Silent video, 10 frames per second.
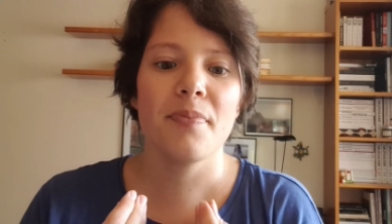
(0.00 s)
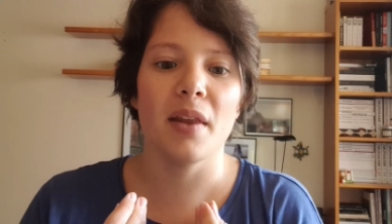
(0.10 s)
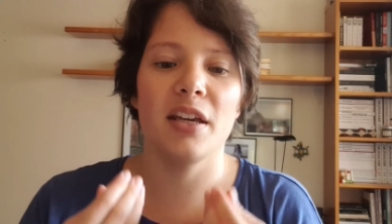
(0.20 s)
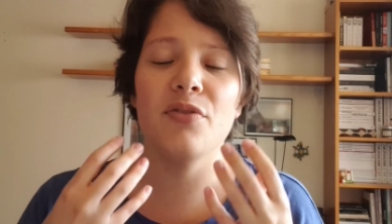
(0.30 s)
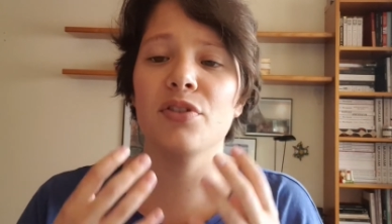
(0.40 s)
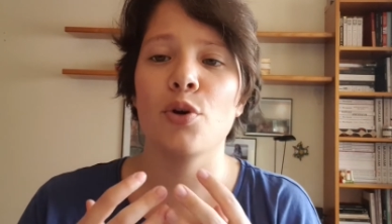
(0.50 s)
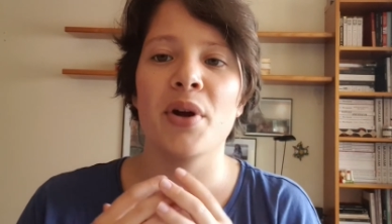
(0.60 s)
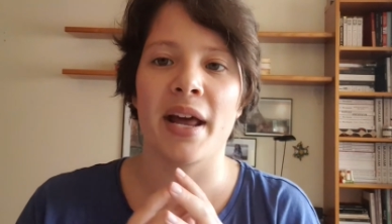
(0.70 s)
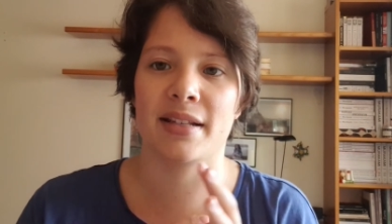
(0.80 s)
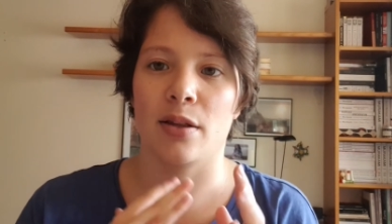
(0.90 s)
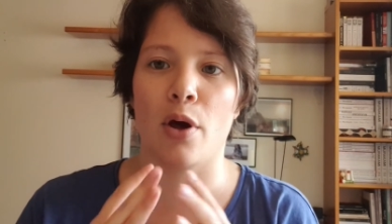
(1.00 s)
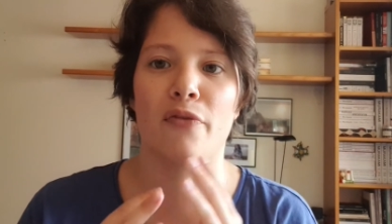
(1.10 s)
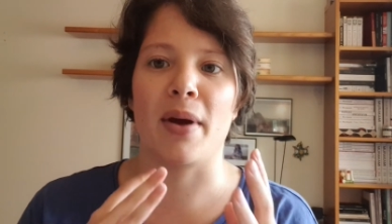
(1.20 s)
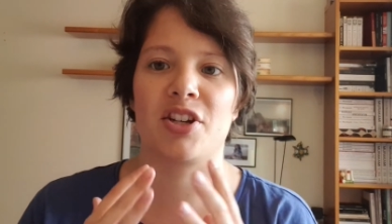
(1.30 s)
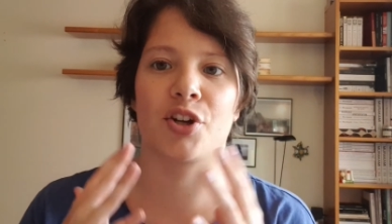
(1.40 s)
even though it has a lot of
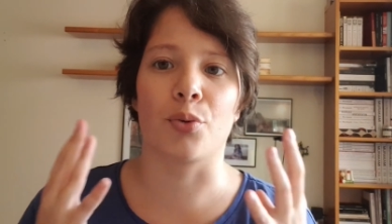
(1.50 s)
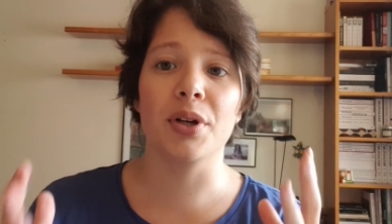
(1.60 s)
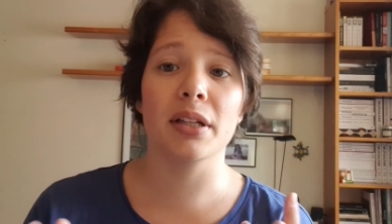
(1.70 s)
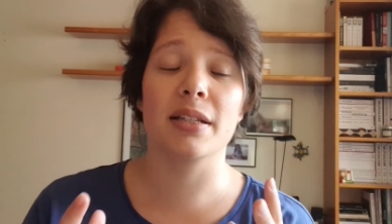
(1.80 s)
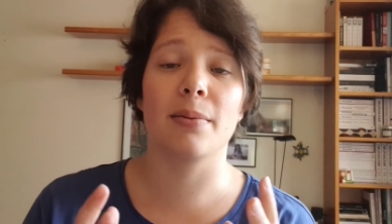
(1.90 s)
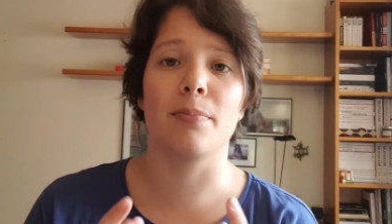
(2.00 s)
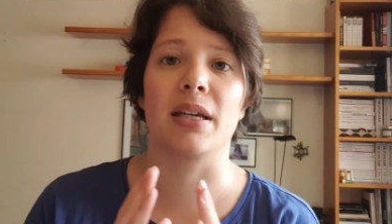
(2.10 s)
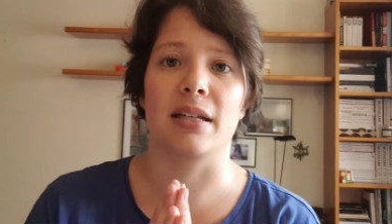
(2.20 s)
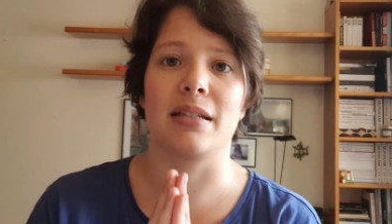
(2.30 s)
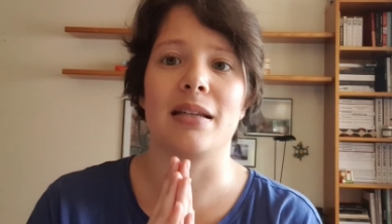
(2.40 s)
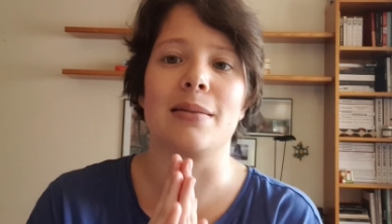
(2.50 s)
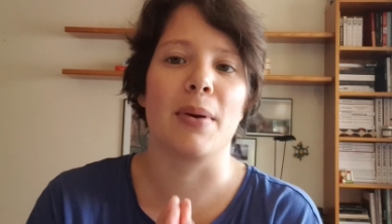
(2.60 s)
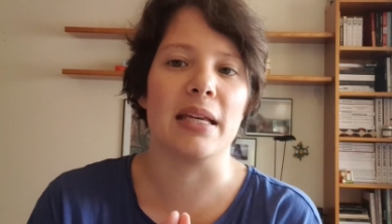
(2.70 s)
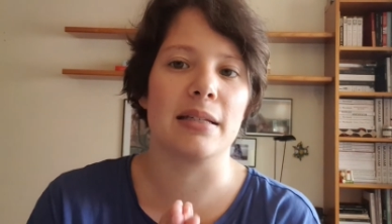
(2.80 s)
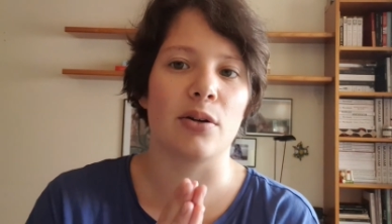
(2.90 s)
magical realism because it is
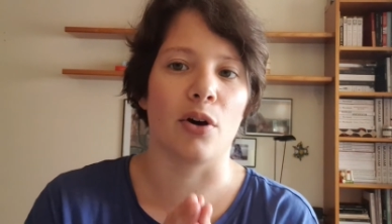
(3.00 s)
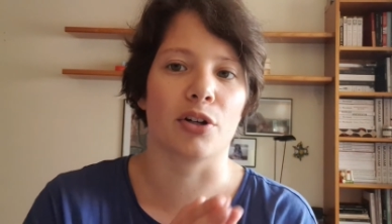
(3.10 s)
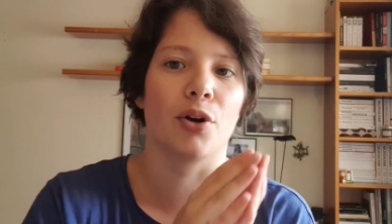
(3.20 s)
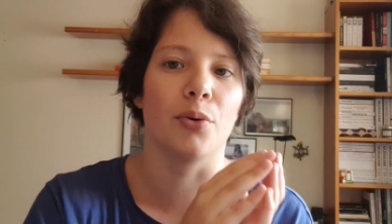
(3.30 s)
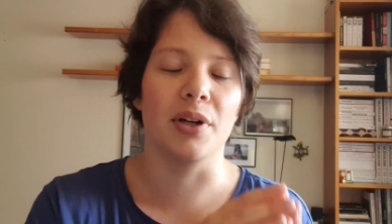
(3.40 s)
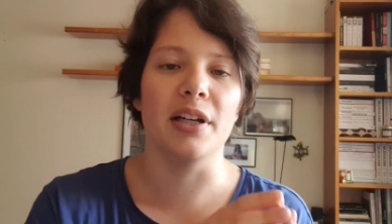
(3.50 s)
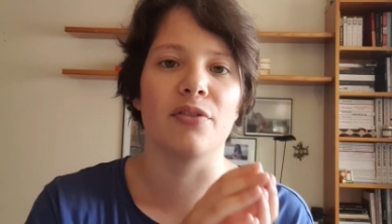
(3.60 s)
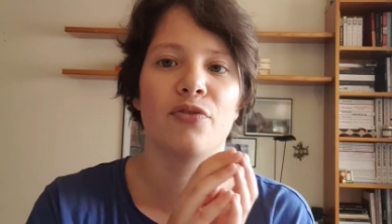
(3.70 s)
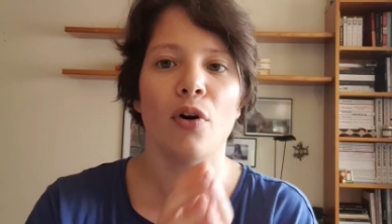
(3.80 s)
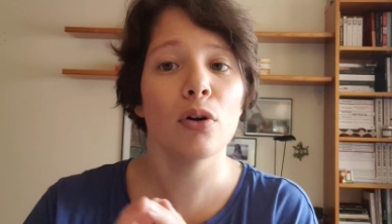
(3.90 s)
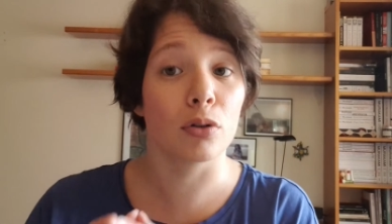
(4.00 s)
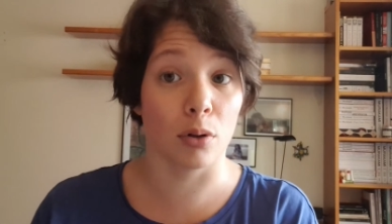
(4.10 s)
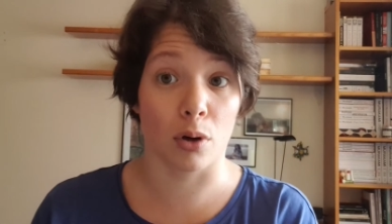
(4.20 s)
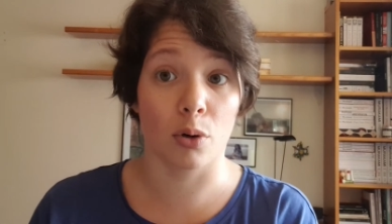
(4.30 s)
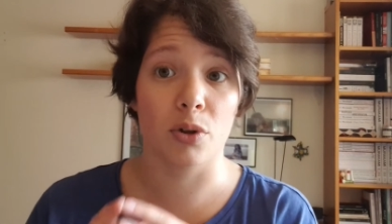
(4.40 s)
based on Korean
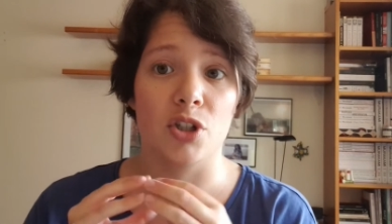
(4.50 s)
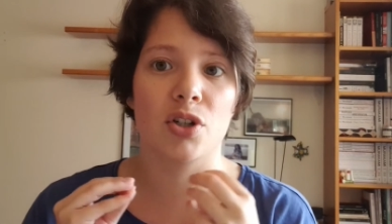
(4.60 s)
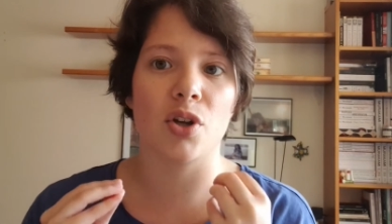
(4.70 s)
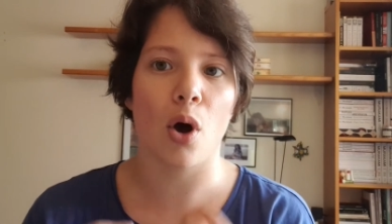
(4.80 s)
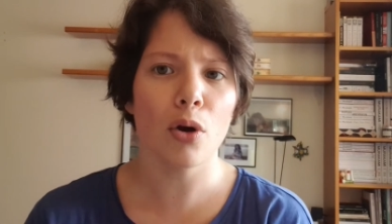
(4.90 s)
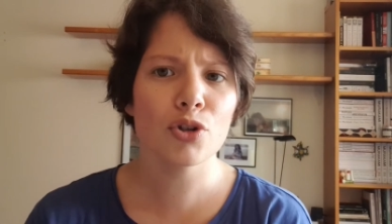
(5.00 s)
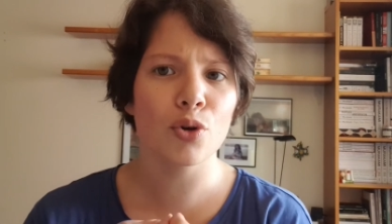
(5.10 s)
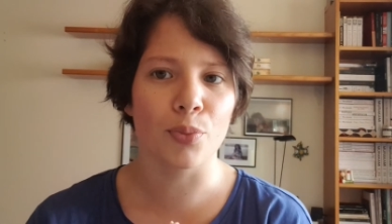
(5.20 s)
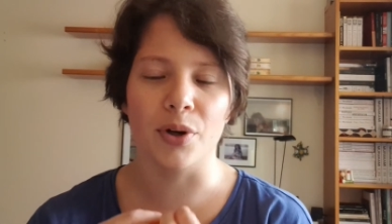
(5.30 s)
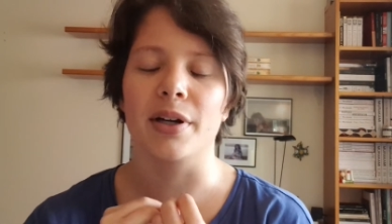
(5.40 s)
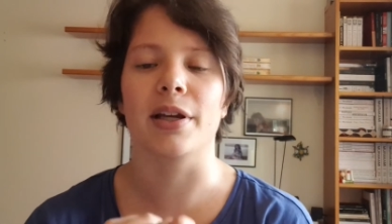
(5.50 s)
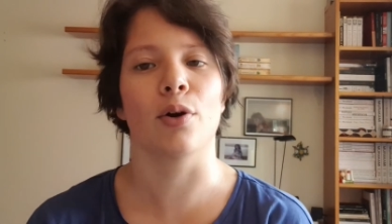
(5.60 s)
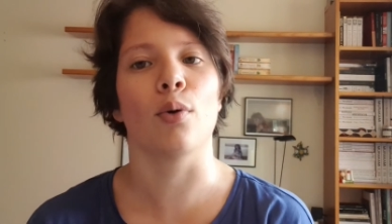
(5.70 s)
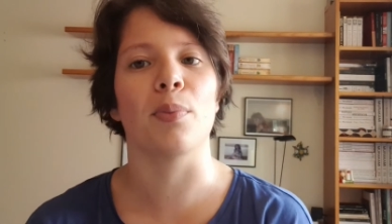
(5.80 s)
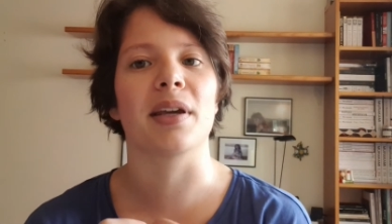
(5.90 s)
folklore, which is also pretty
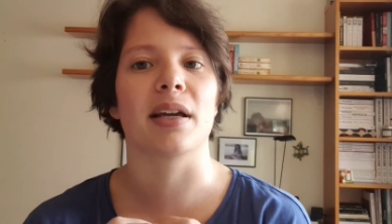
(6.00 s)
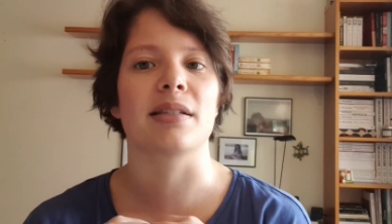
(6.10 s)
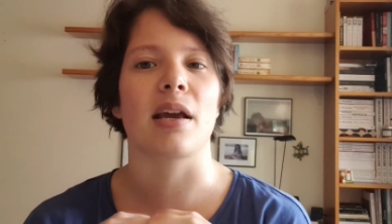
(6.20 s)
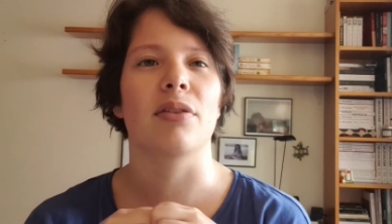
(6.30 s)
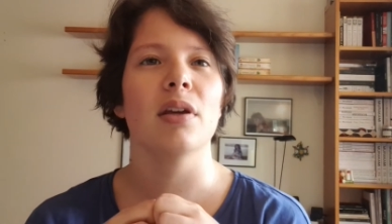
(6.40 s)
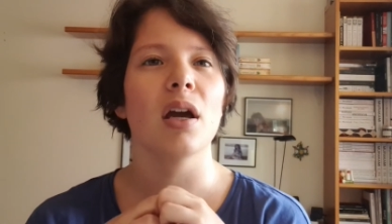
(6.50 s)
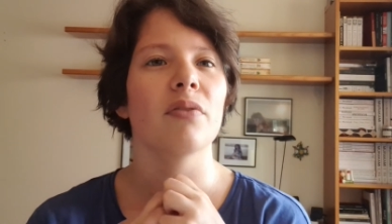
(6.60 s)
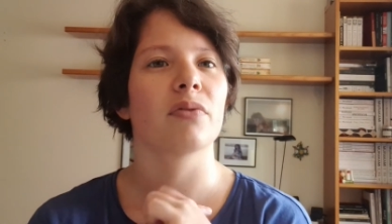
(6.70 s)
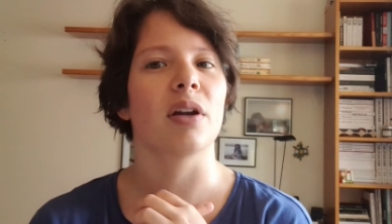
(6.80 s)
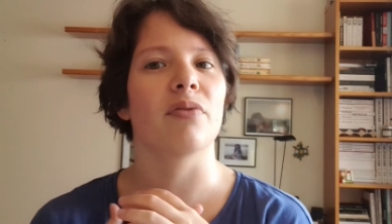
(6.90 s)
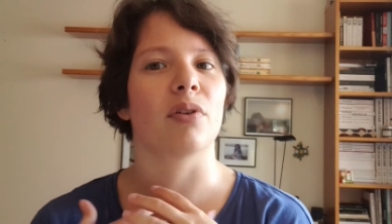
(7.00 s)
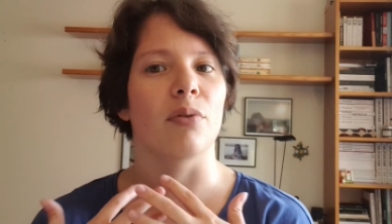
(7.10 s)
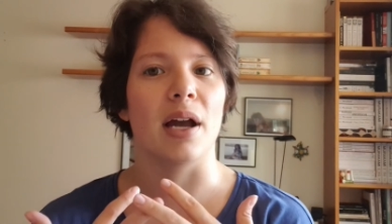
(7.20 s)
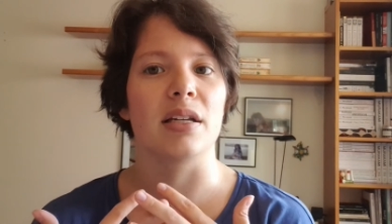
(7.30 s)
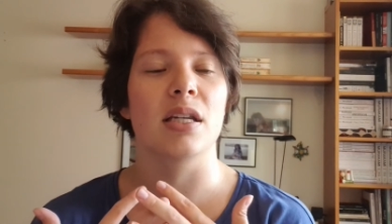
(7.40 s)
cool because I think I've never
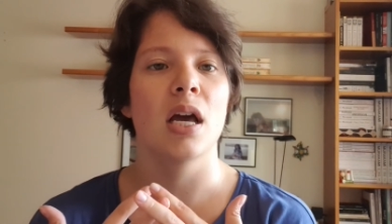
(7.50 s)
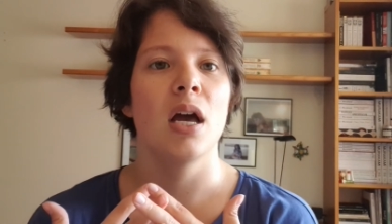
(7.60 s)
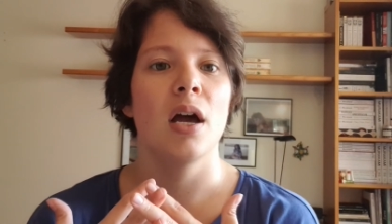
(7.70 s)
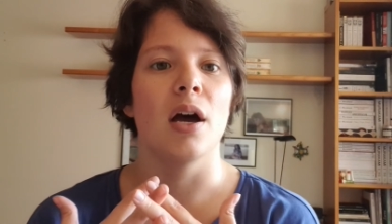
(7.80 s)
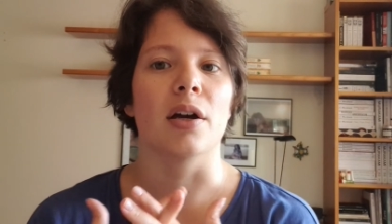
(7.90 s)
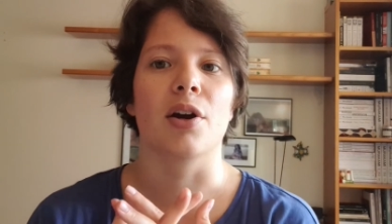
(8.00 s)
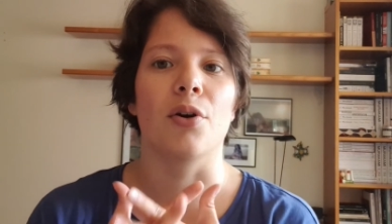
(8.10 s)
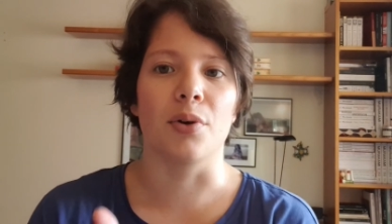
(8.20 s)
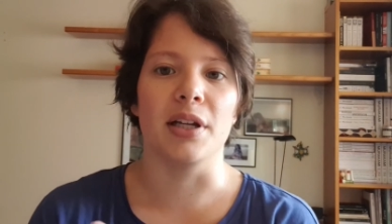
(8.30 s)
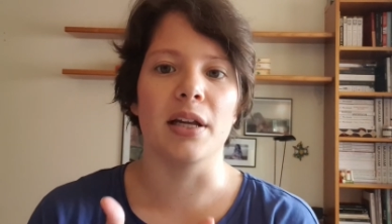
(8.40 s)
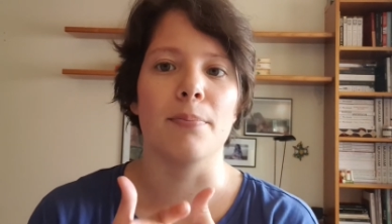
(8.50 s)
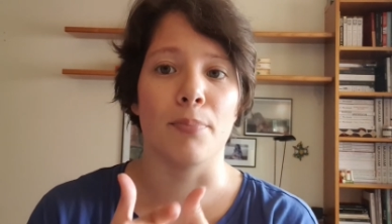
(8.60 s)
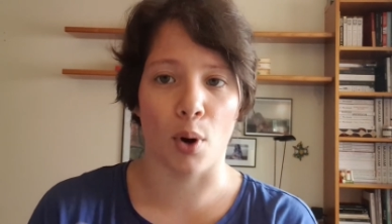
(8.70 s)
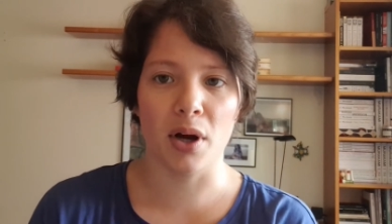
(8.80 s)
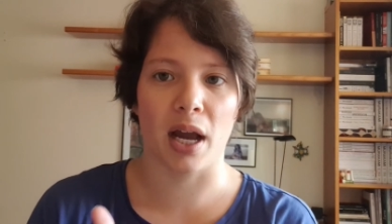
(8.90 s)
read a Korean book.